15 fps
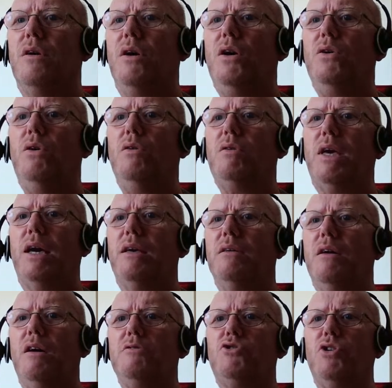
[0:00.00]
Oh, okay.
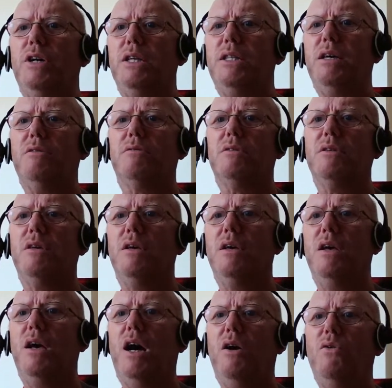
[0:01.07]
I'll try it out.
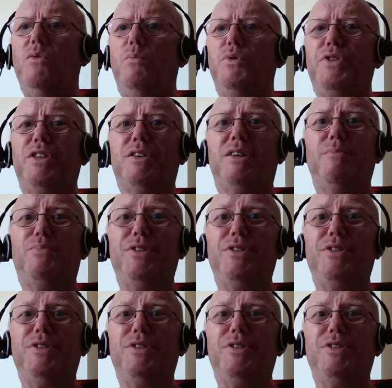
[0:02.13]
Oh, but the